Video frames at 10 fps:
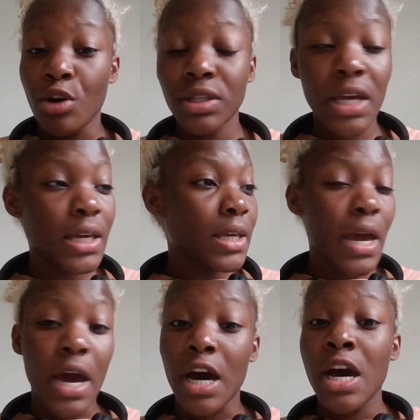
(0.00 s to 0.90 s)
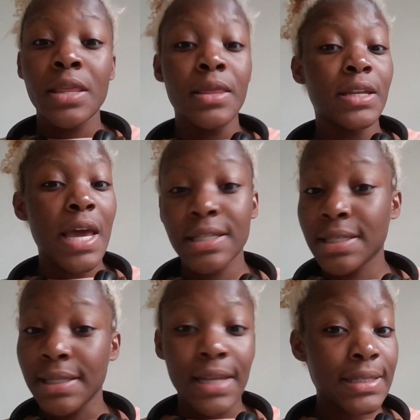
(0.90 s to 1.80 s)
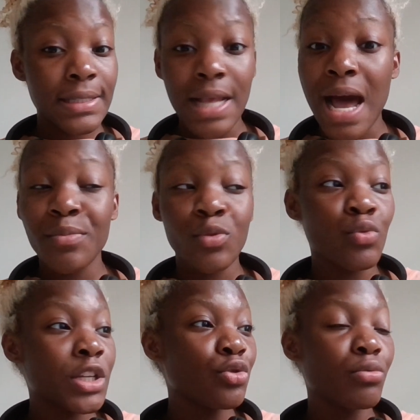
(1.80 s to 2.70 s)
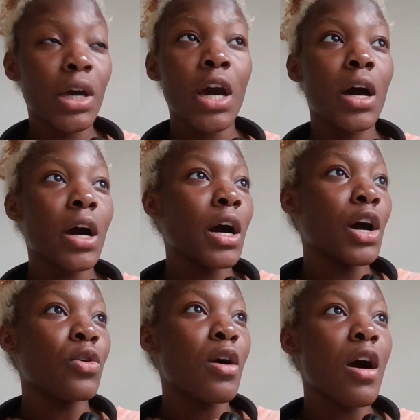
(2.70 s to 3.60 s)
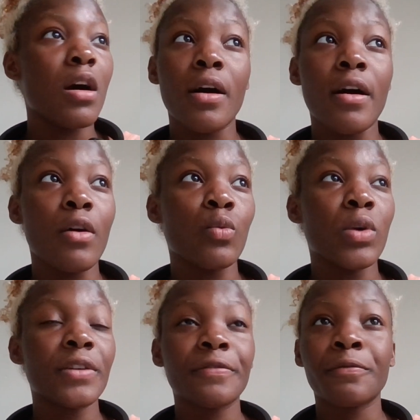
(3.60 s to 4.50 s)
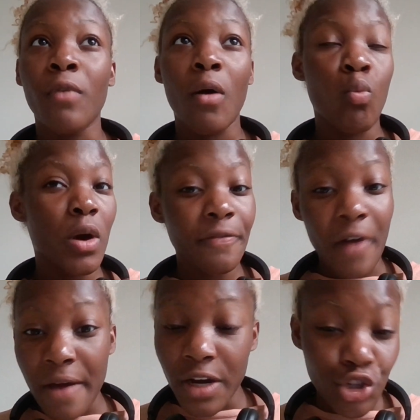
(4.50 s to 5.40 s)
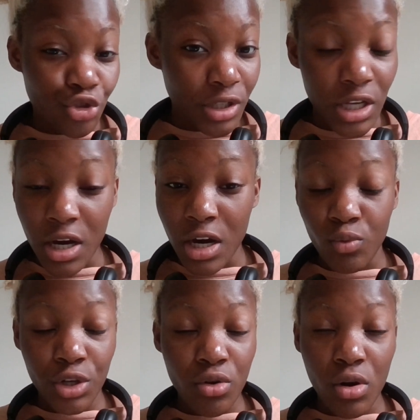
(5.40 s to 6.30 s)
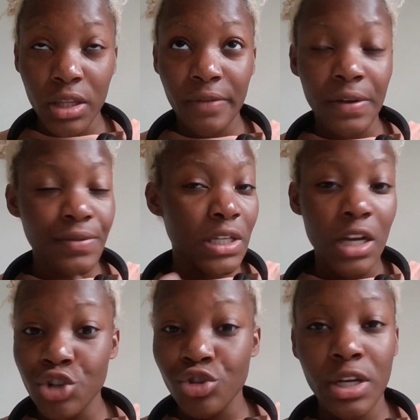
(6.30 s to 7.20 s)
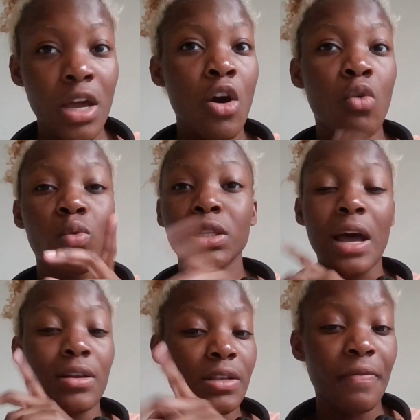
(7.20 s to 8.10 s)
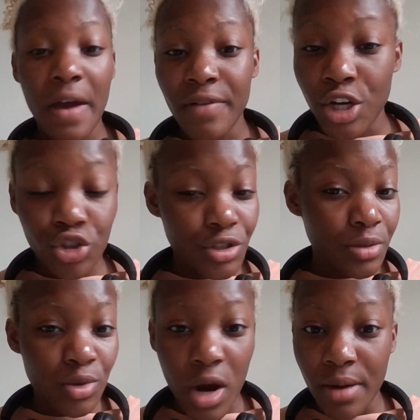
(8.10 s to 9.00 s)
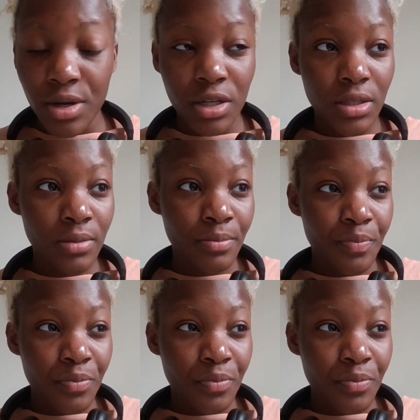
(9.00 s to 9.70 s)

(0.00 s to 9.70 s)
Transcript: don't think yeah the next next stop we doing uh uh one one five hundred uh what do you call it 1500 1500 subscribers